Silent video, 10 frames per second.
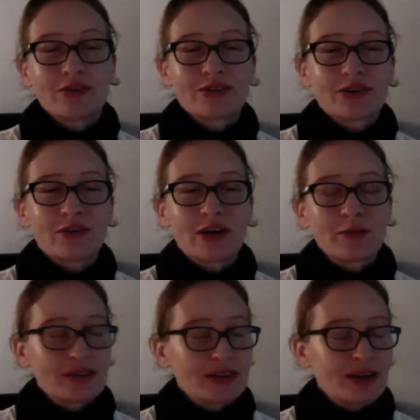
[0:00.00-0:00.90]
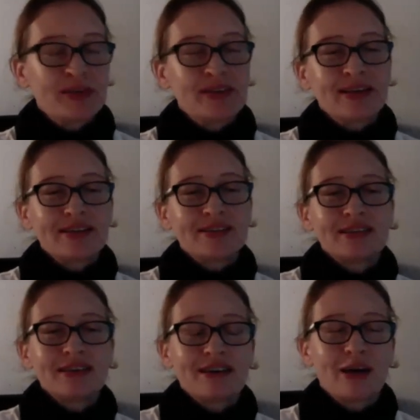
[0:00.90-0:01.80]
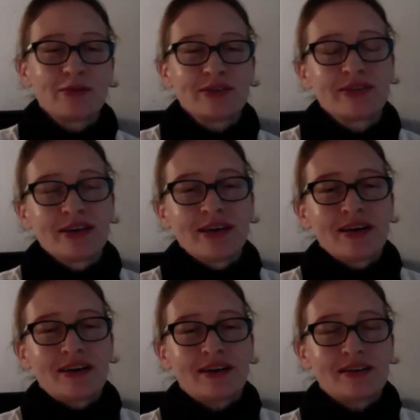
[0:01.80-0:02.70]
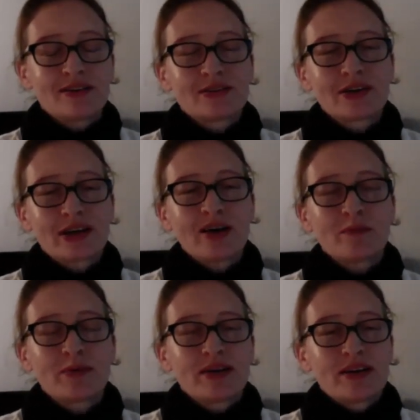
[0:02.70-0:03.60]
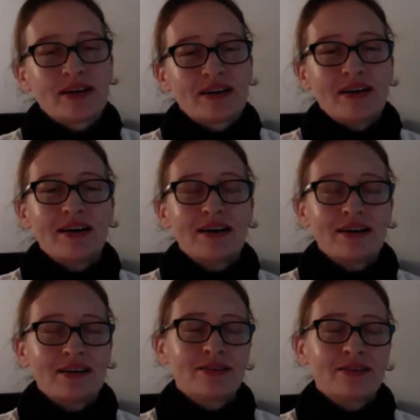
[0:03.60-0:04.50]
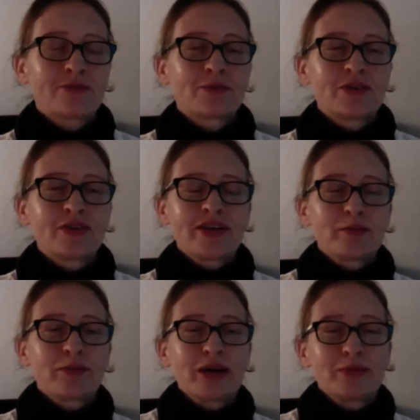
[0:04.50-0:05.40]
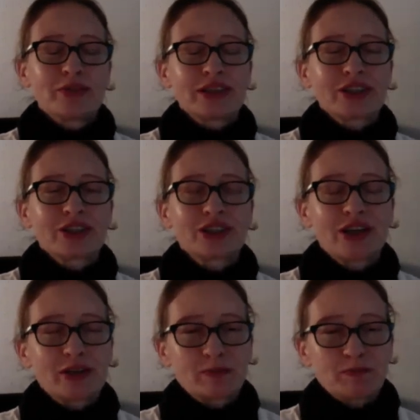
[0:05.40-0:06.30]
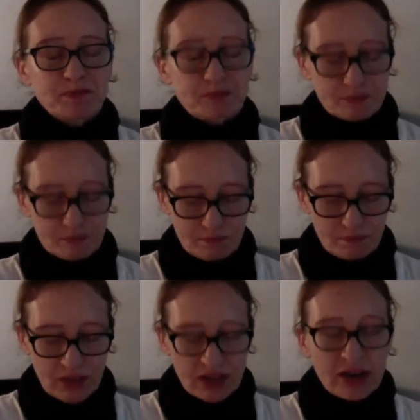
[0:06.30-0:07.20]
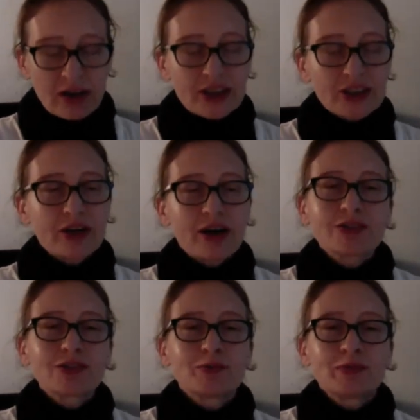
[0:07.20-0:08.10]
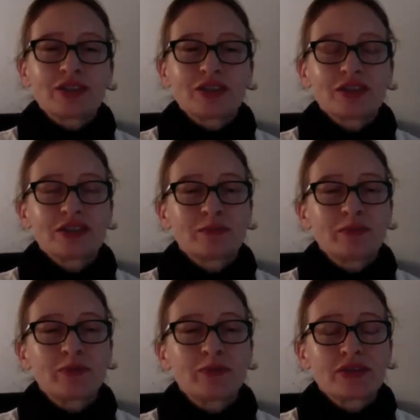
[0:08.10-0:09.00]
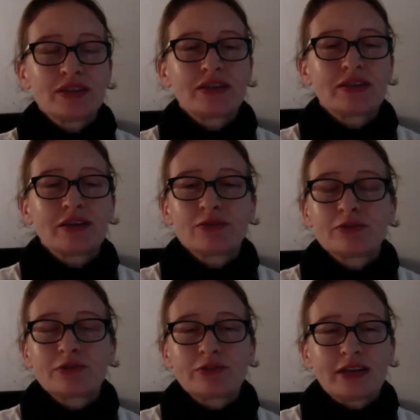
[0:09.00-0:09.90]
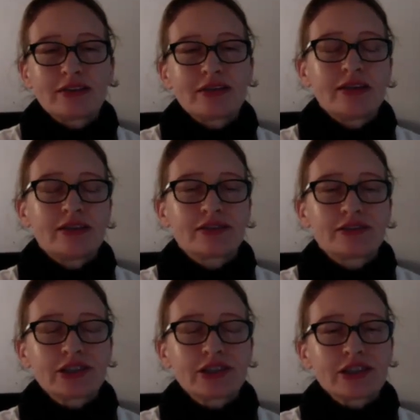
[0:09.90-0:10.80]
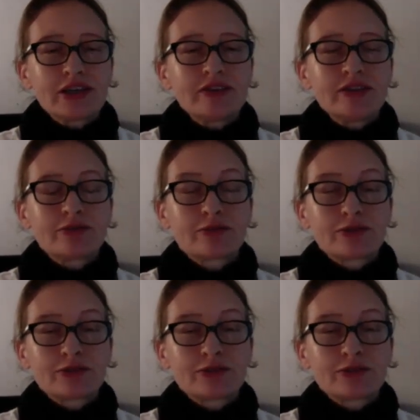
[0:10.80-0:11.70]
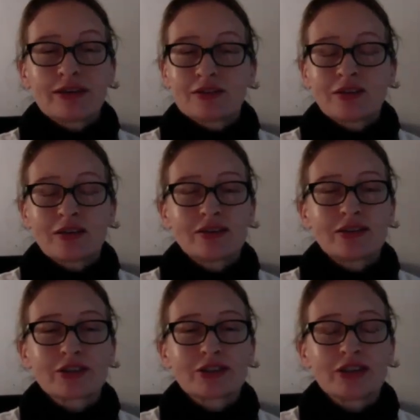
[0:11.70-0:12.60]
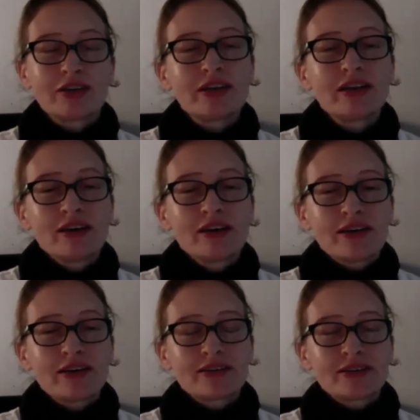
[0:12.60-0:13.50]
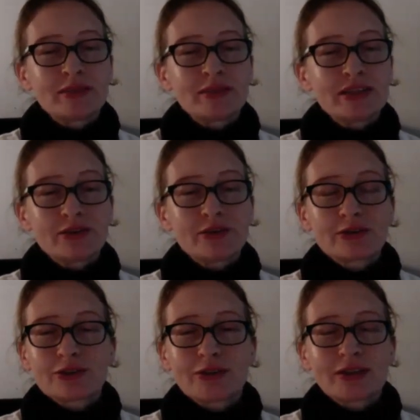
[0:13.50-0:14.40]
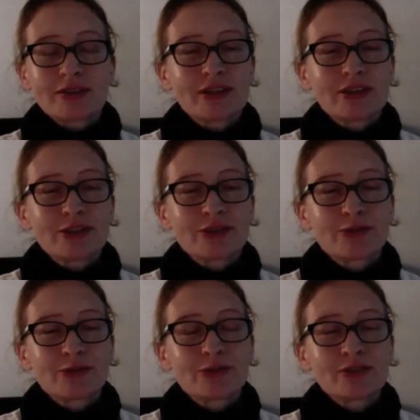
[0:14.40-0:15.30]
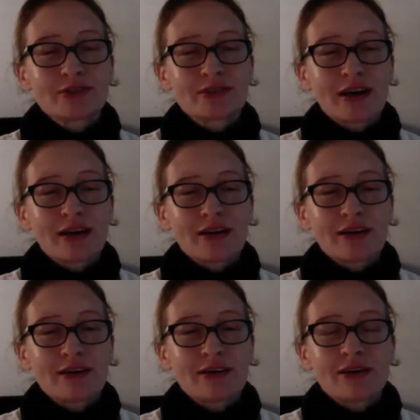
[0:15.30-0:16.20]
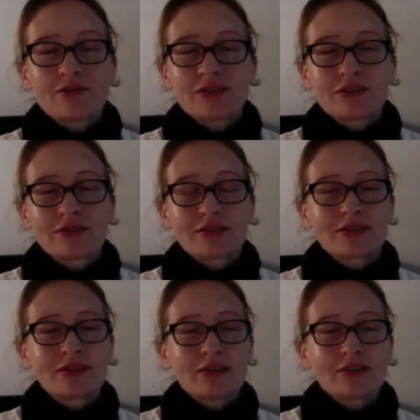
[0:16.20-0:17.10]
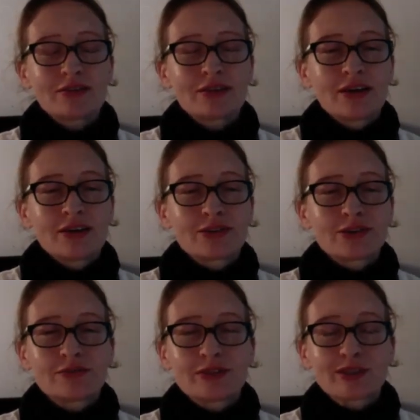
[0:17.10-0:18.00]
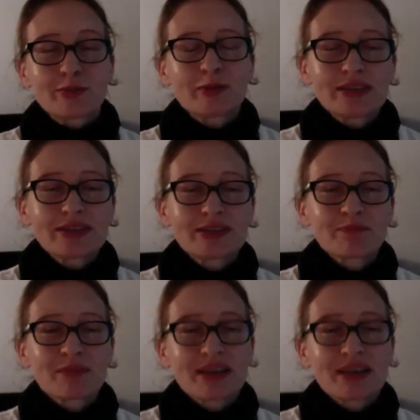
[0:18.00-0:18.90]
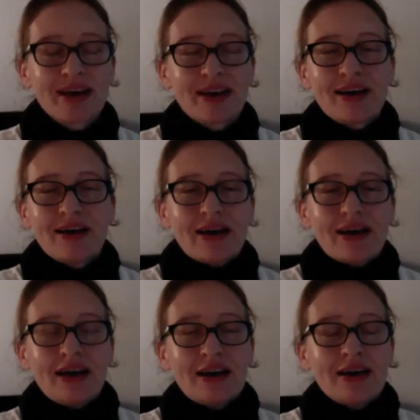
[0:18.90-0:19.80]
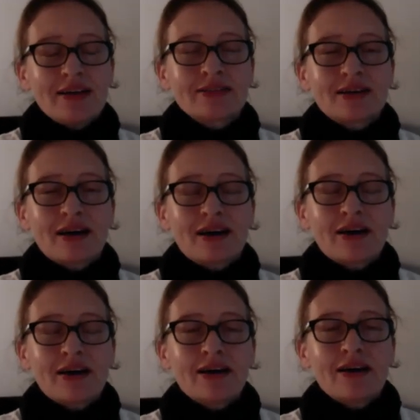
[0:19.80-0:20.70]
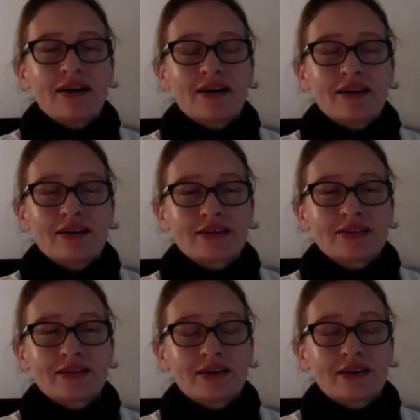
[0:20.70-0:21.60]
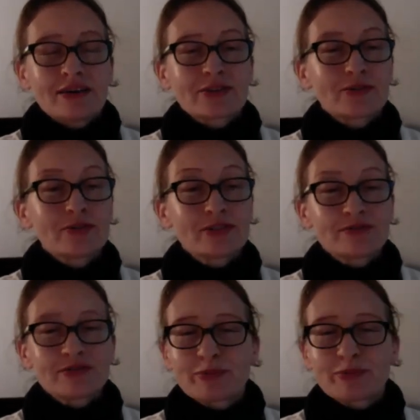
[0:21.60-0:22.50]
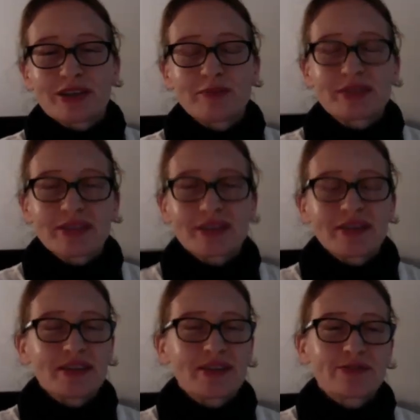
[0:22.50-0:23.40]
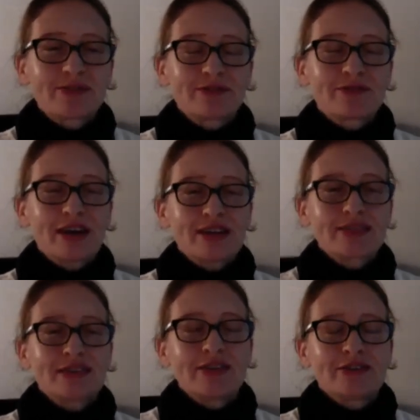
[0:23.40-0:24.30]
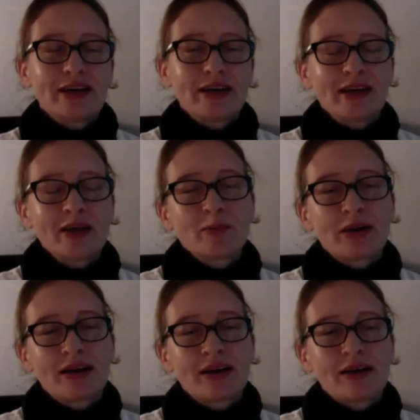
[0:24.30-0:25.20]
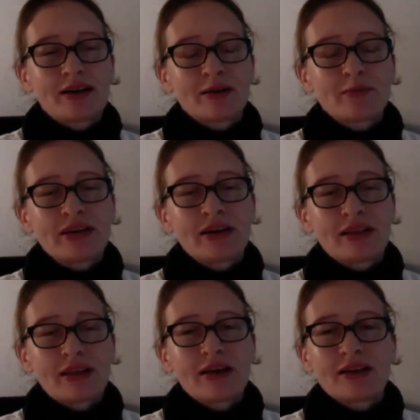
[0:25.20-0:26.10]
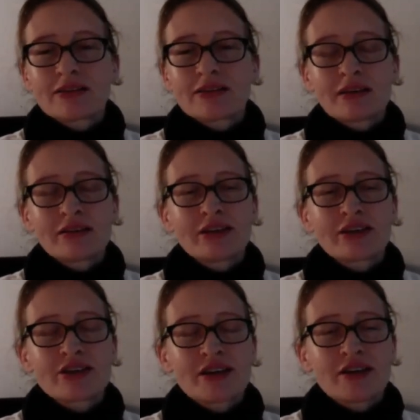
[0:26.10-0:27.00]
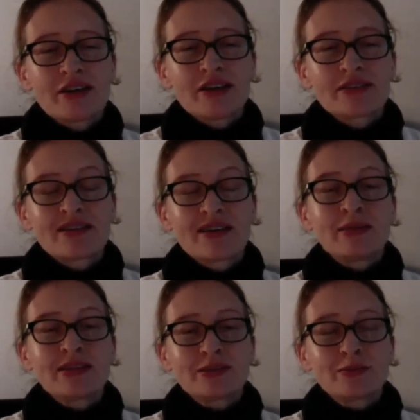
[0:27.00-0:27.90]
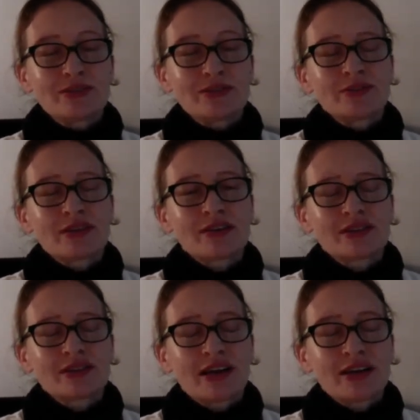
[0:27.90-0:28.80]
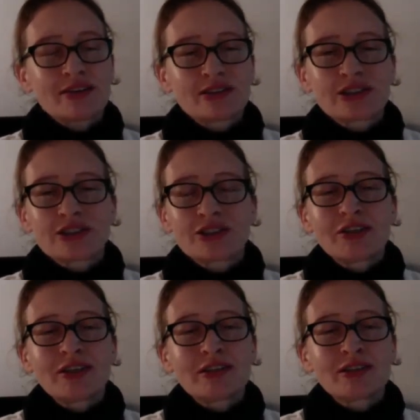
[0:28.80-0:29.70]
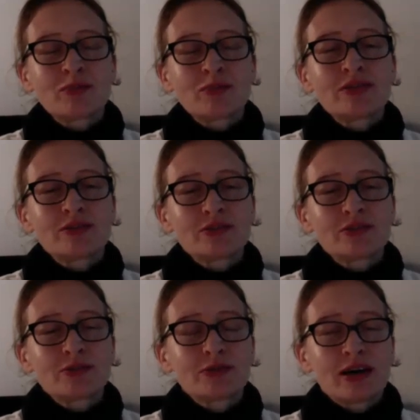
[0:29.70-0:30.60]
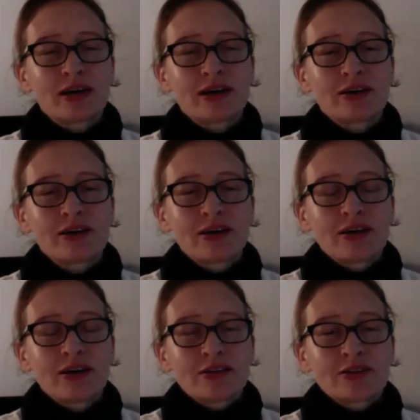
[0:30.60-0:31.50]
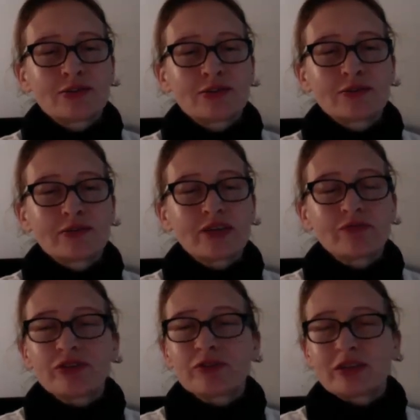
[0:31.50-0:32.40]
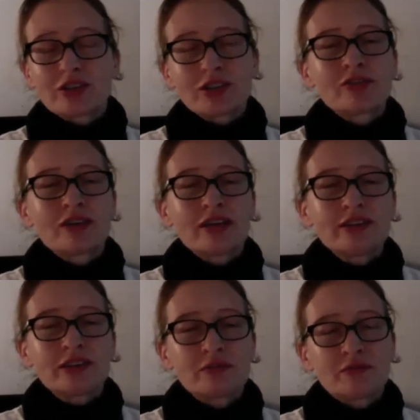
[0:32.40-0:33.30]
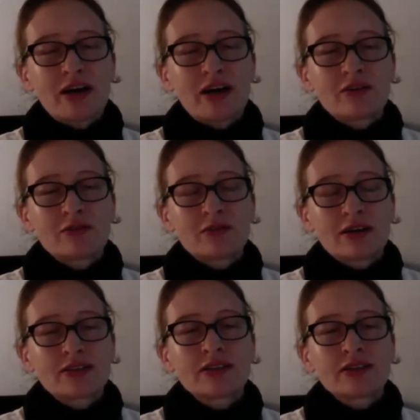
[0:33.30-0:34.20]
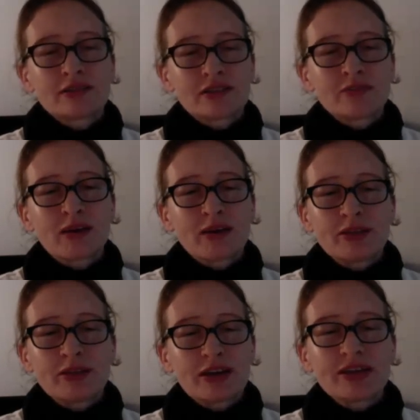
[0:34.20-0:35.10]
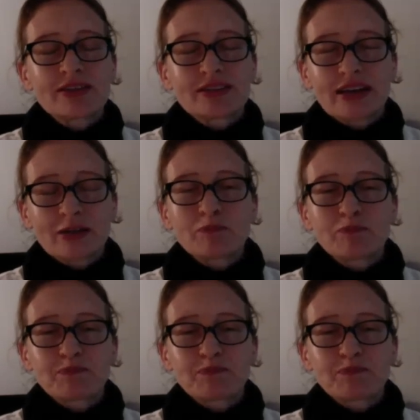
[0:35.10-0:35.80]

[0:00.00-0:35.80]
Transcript: So I would not be lazy. I would look up the word in a proper dictionary. I should also mention, some people think that Google Translate is a dictionary. Google Translate is not a dictionary. It is a mediocre translation tool that often does not serve its purpose. And it's exclusively prohibited in any sort of class that you're taking. But beyond that, it's not a dictionary. It's not meant to be used as a dictionary. It's meant to give you a general idea of how a sentence might be translated.